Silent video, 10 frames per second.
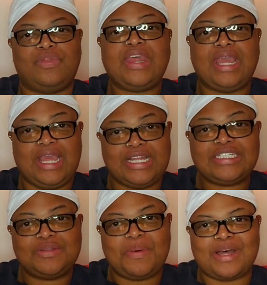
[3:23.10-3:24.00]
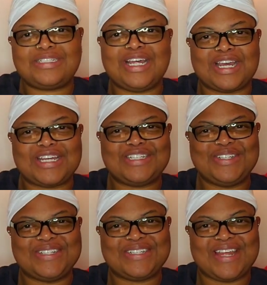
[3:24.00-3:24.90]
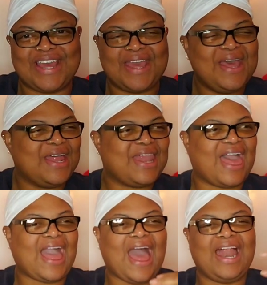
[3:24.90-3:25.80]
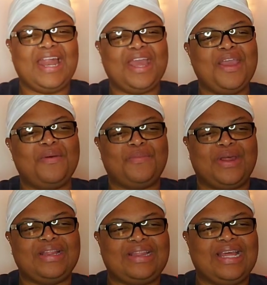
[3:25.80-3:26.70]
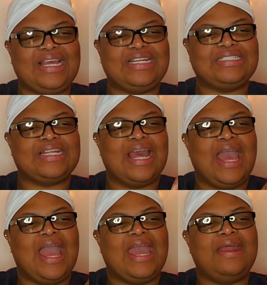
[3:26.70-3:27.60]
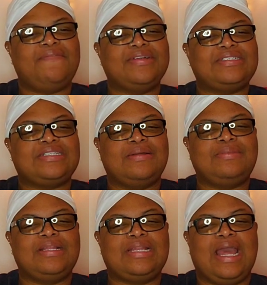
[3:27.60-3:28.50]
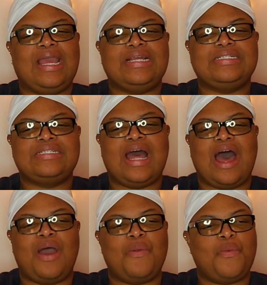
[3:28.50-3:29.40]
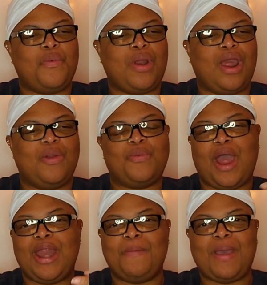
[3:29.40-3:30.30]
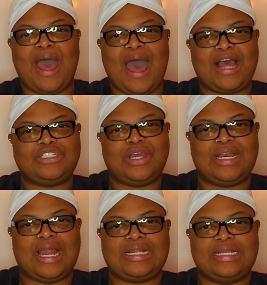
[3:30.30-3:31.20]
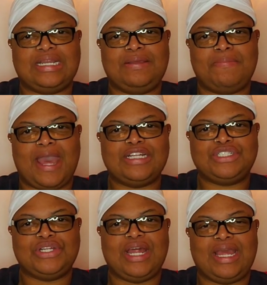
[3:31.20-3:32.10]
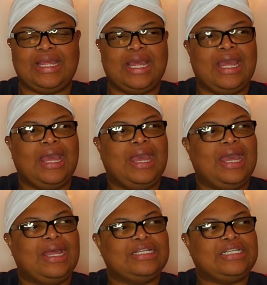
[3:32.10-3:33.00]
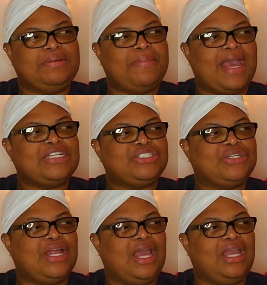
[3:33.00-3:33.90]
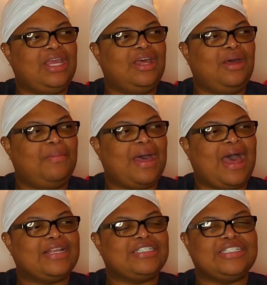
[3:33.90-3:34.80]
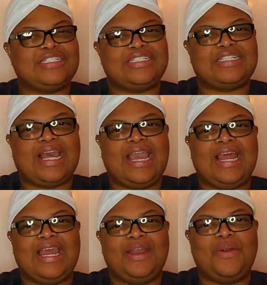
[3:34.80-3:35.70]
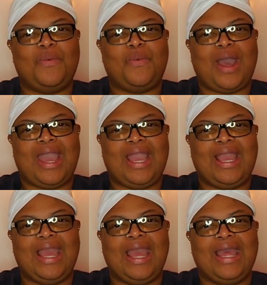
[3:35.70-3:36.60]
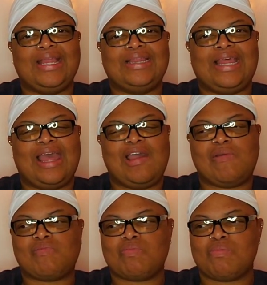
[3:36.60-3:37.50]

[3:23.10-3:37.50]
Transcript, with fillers: think he's the boss, I guess you could say. Like, I let him run things, and if it's something that he's not right about, I try not to demasculate demasculate him. I just say it in a way that